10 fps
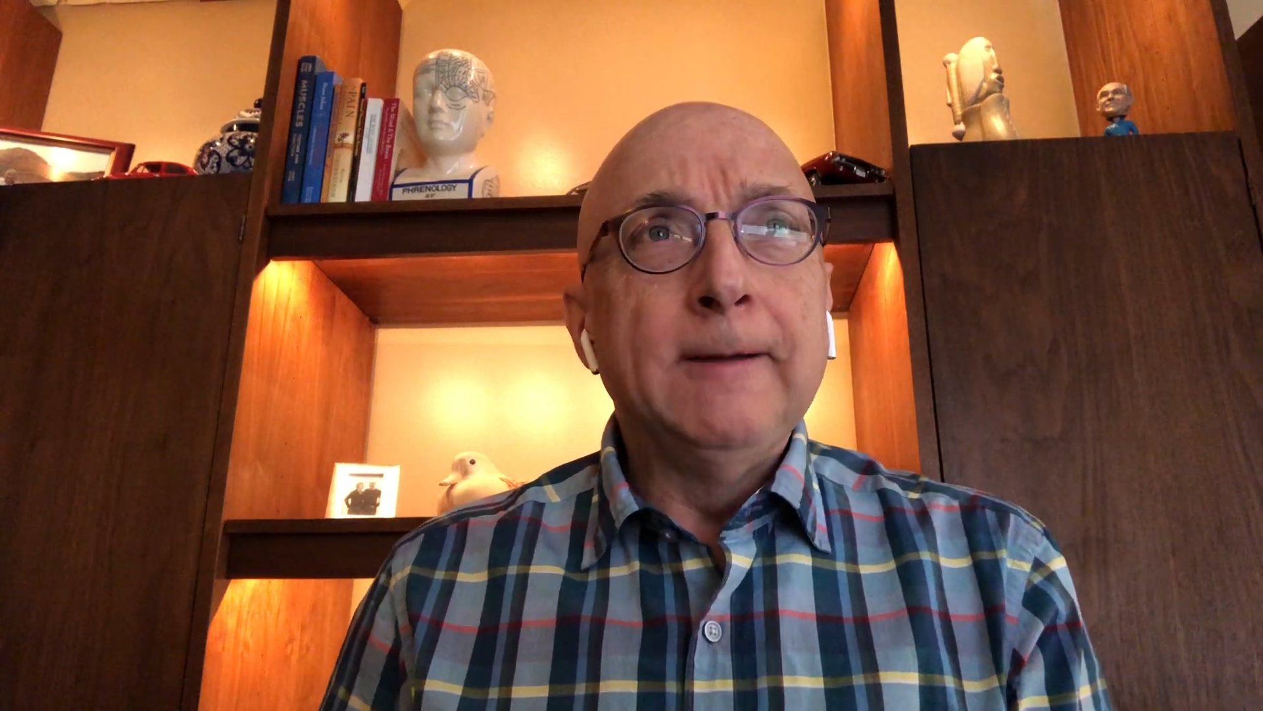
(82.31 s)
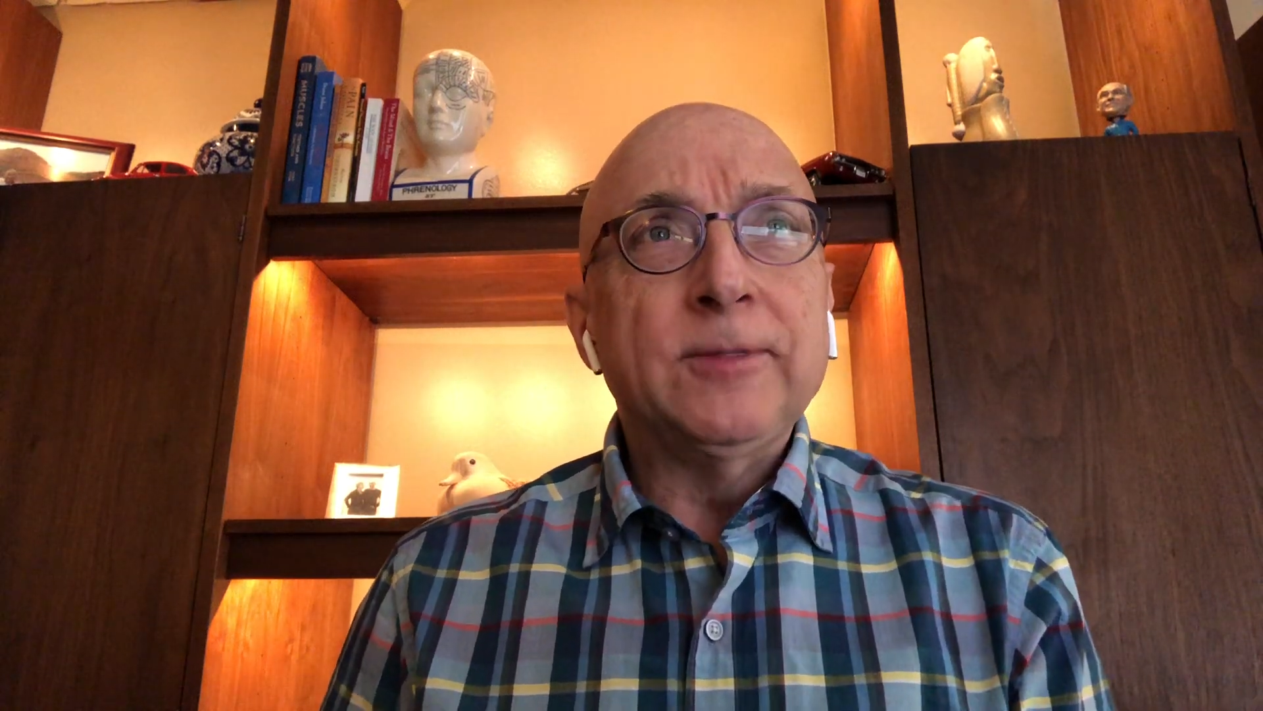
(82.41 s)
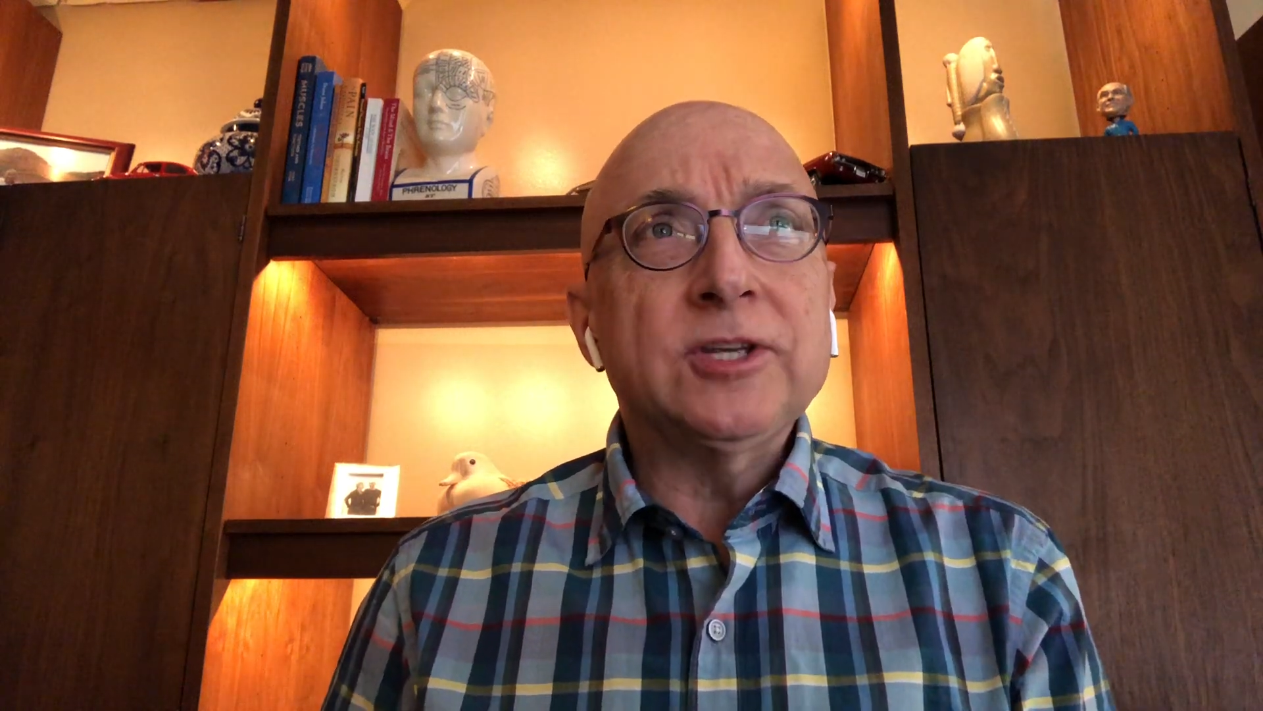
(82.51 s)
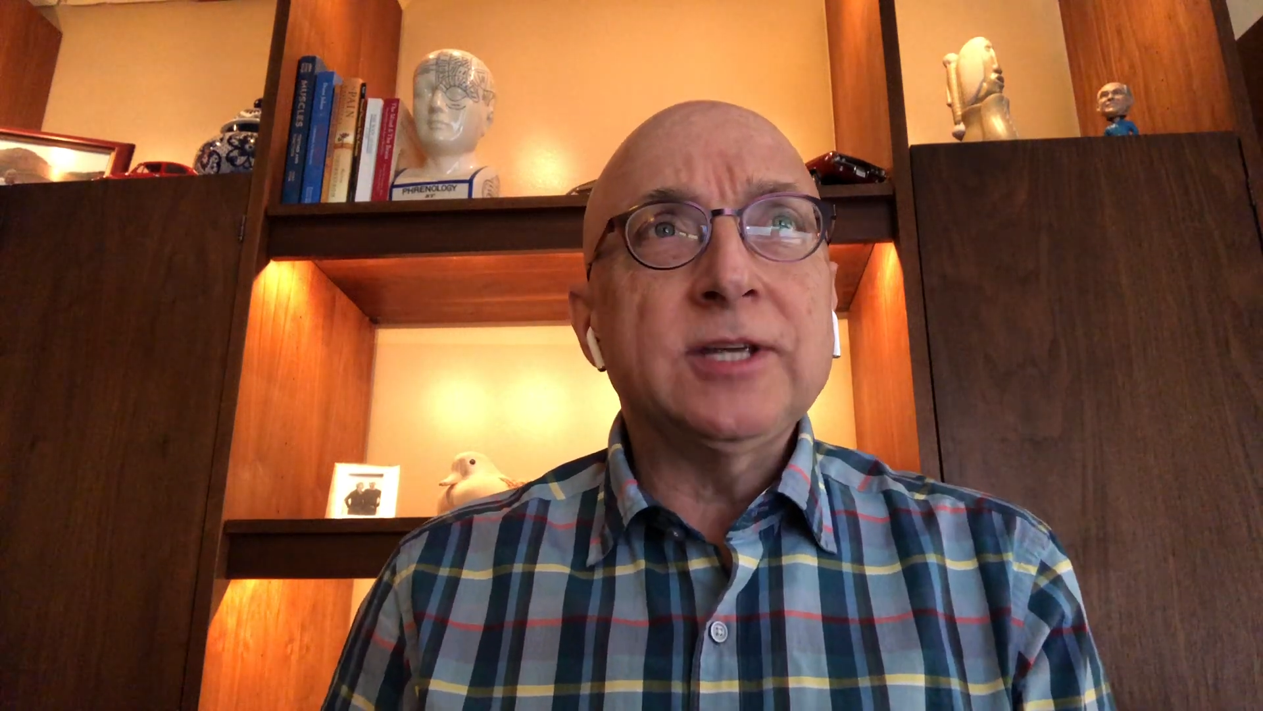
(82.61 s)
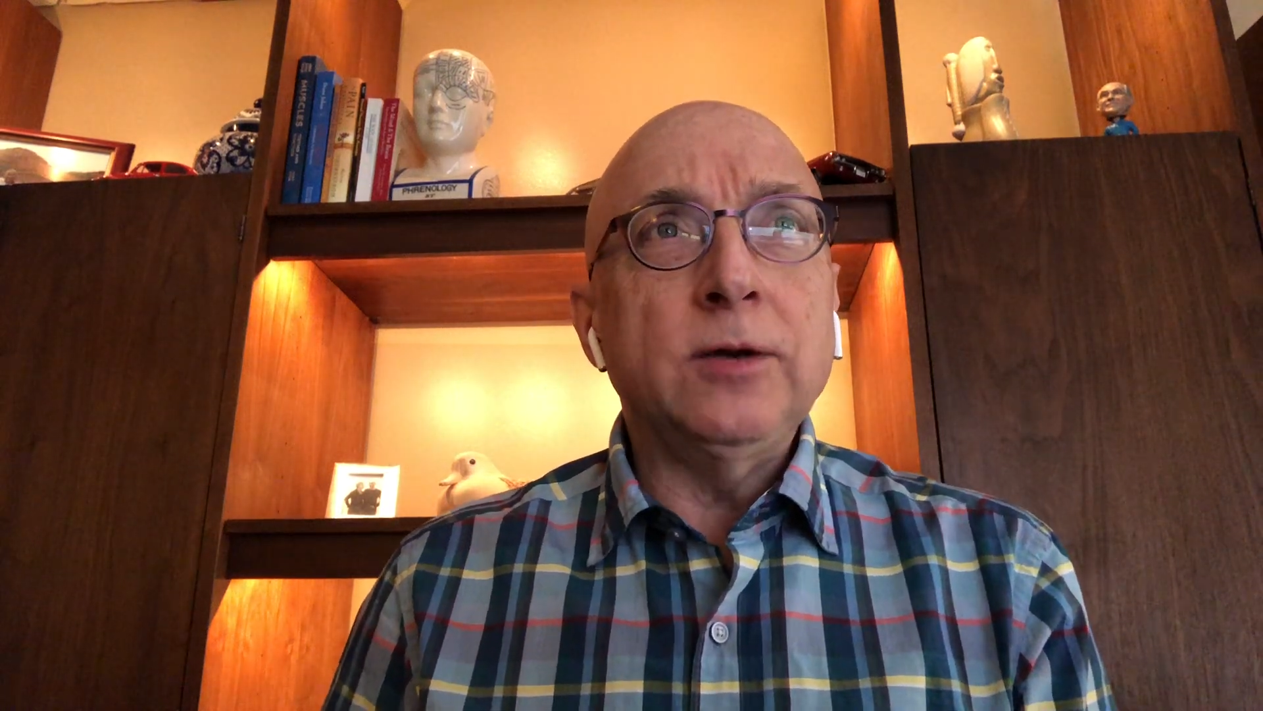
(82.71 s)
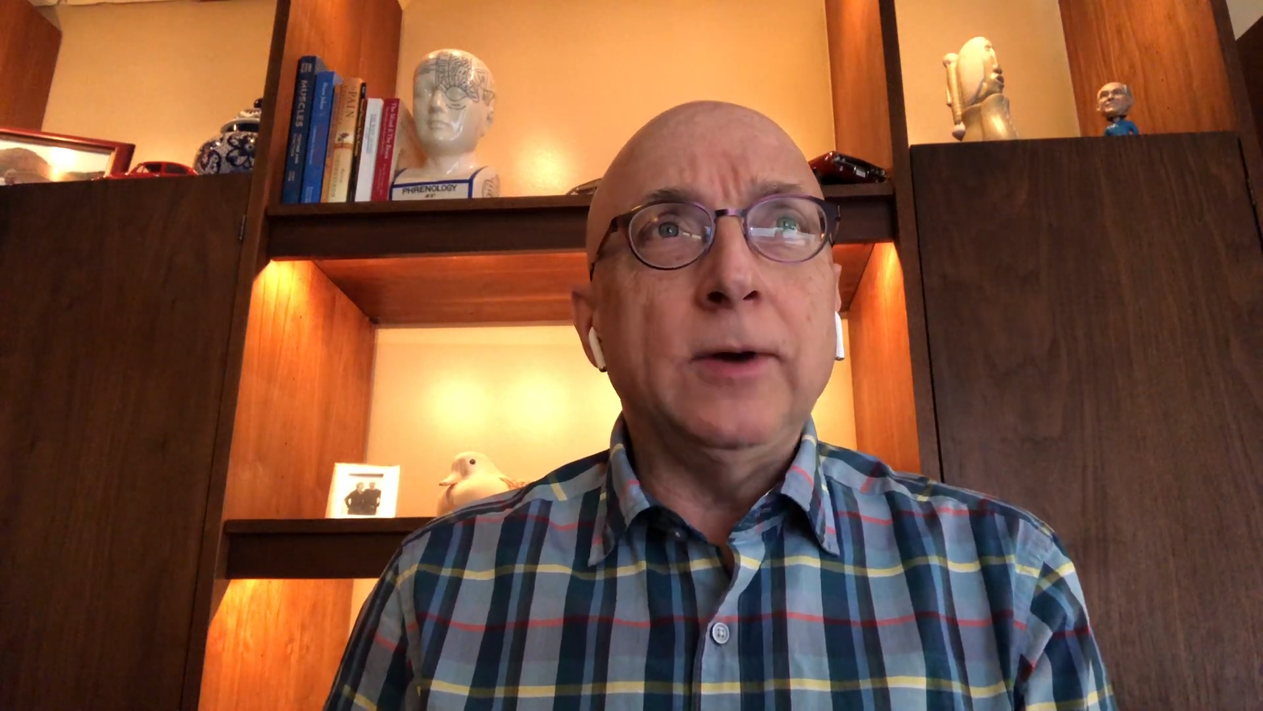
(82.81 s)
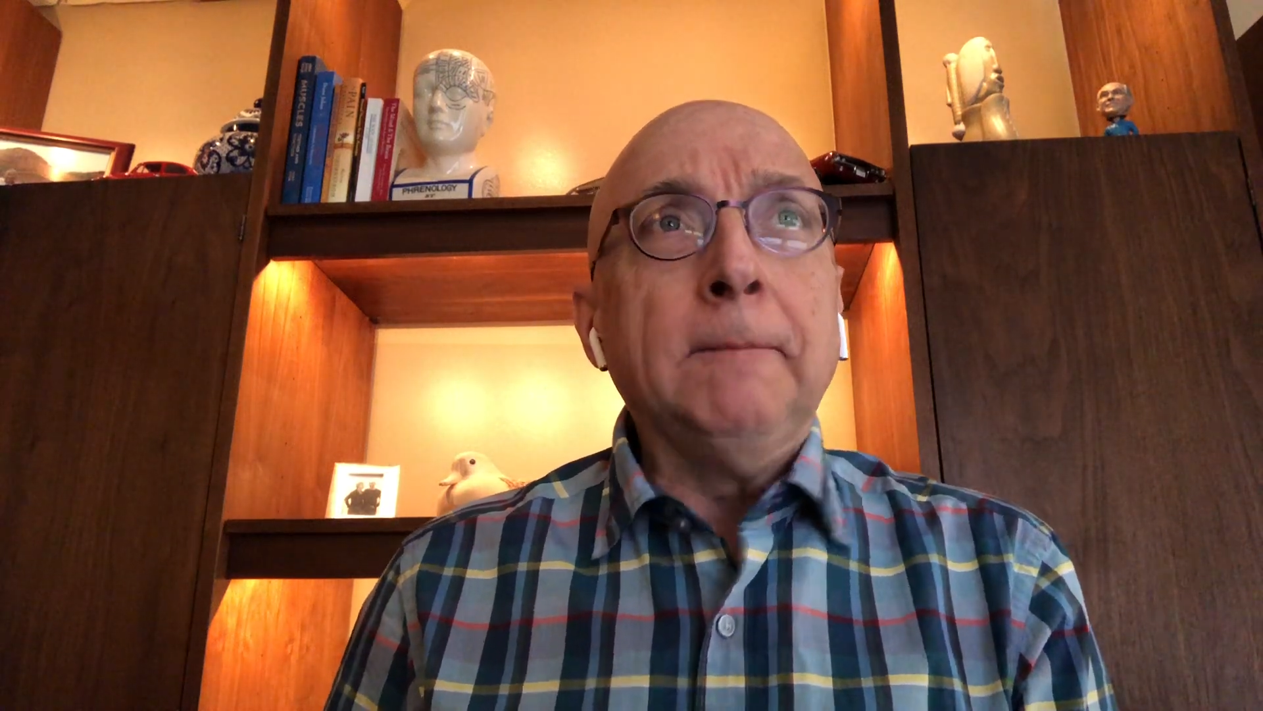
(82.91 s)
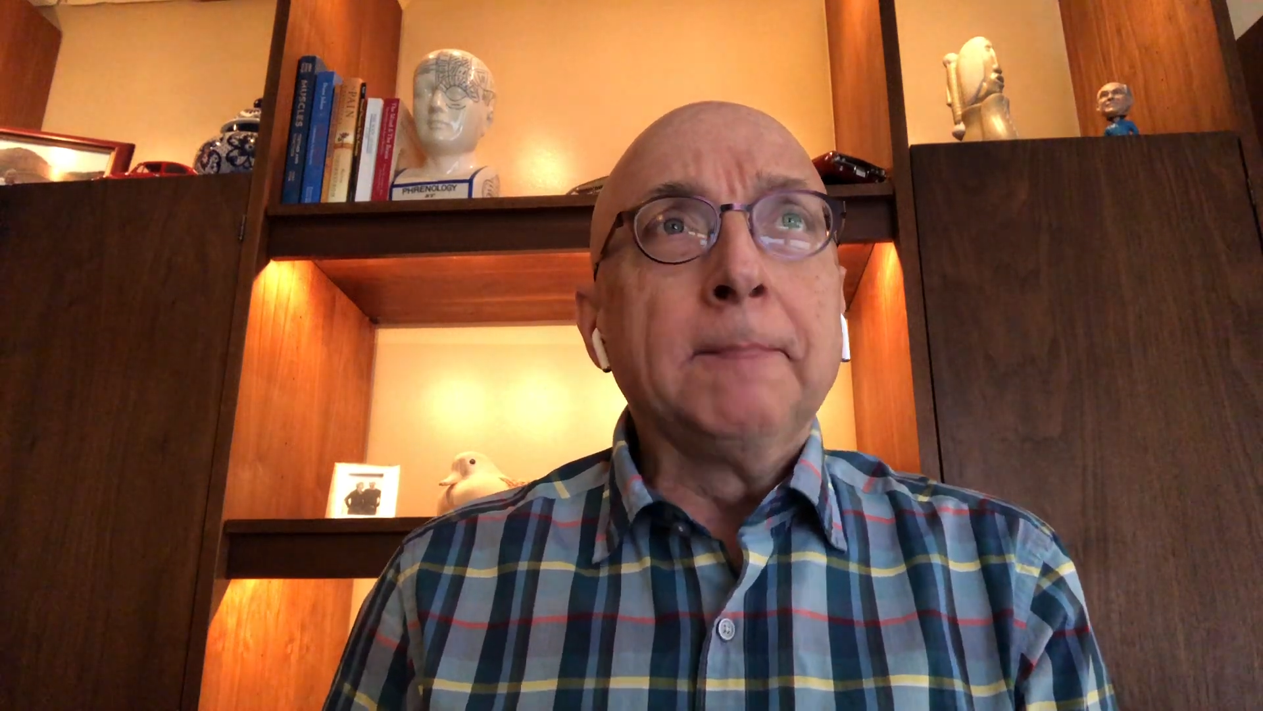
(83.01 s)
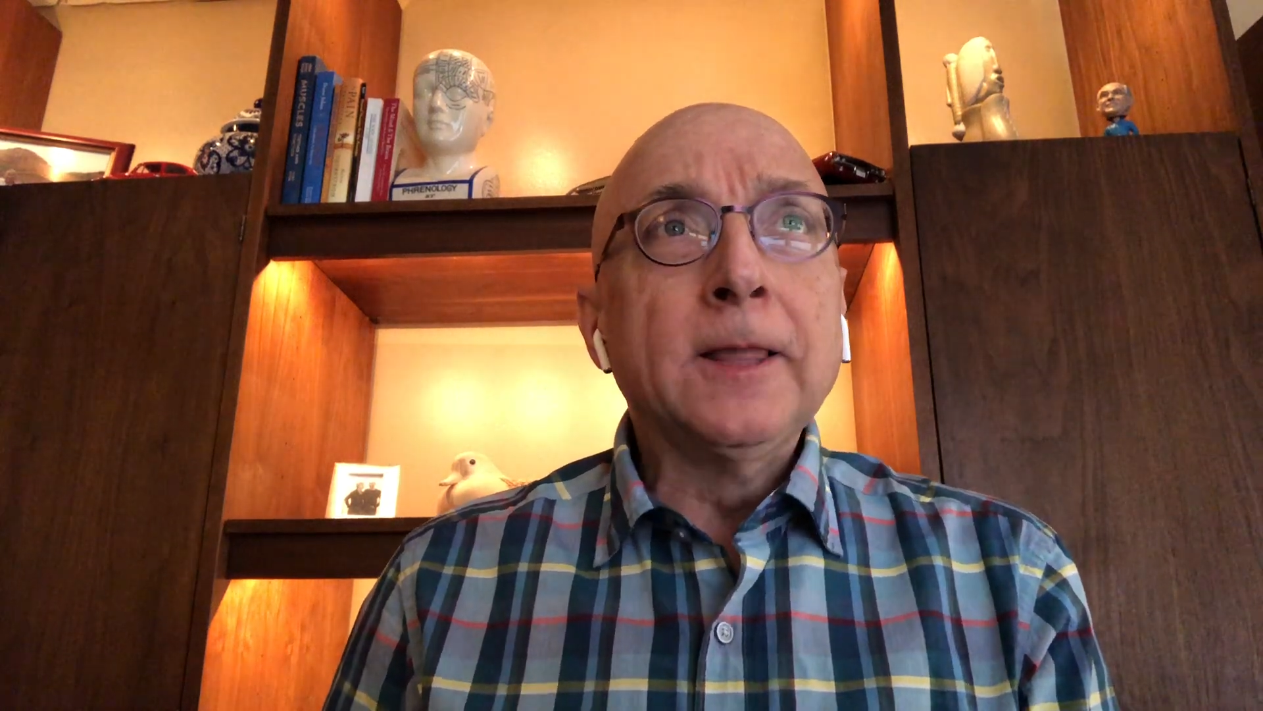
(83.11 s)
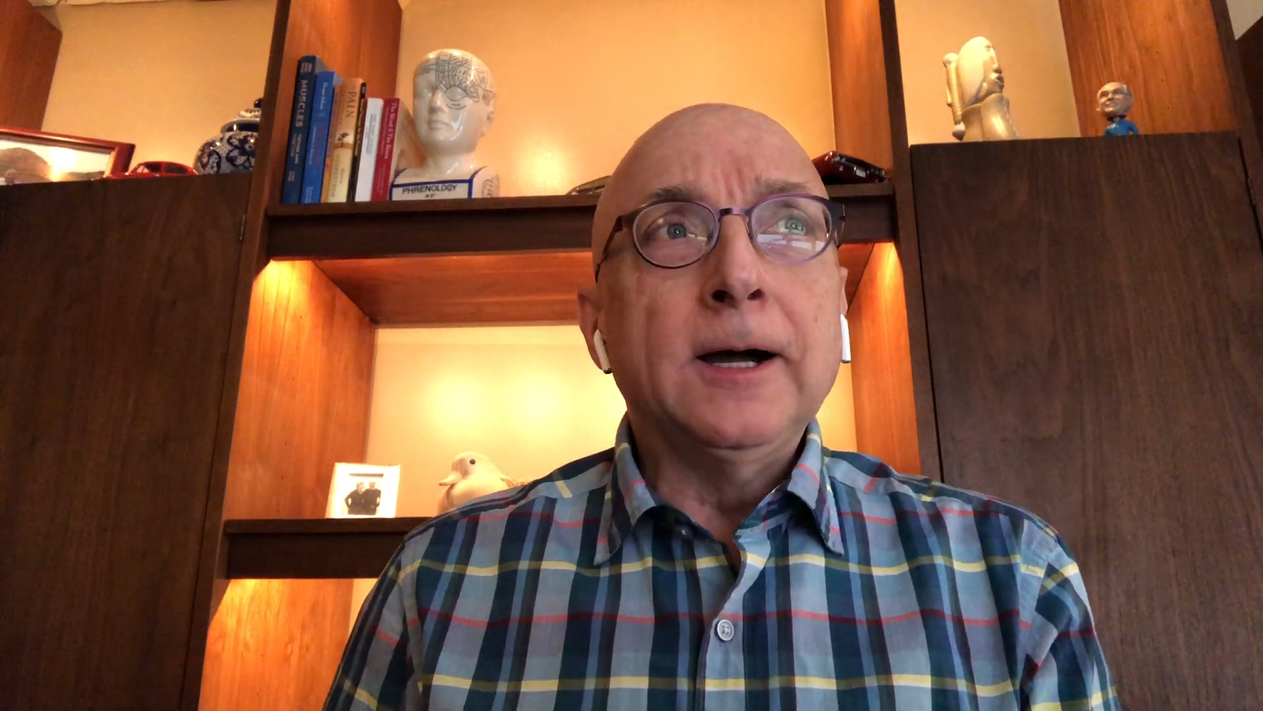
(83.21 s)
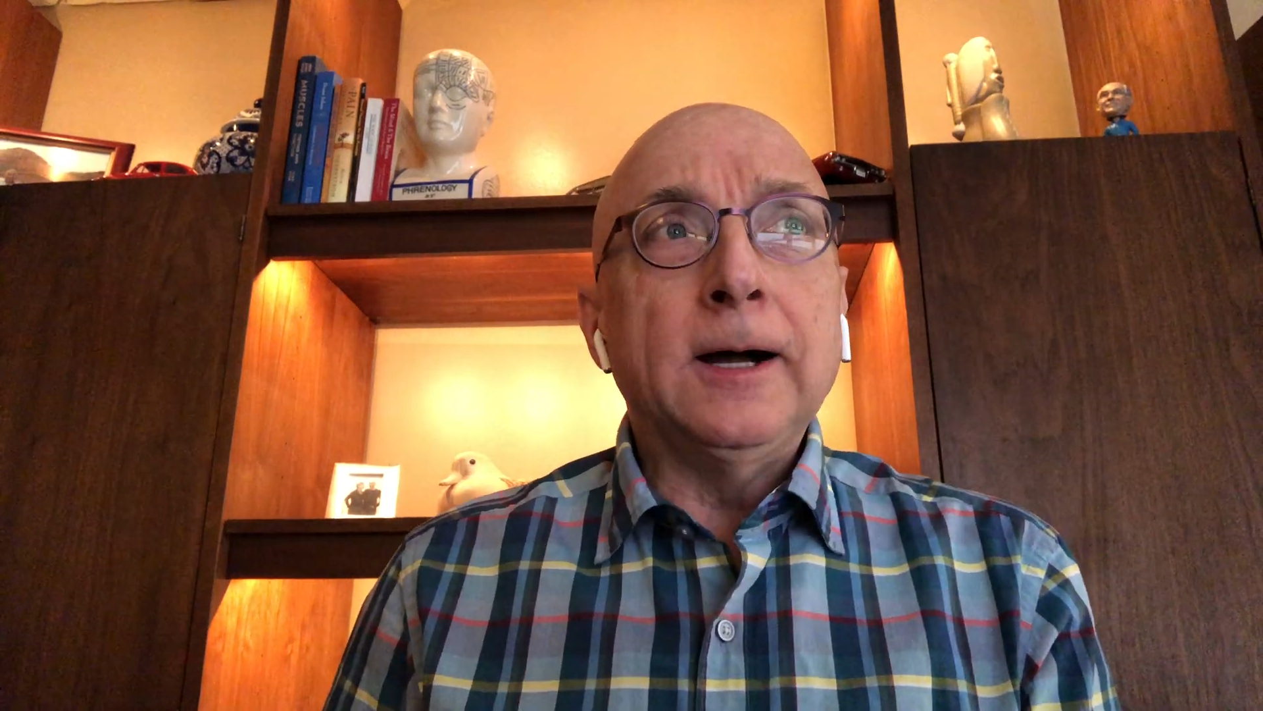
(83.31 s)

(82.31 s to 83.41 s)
to say, well,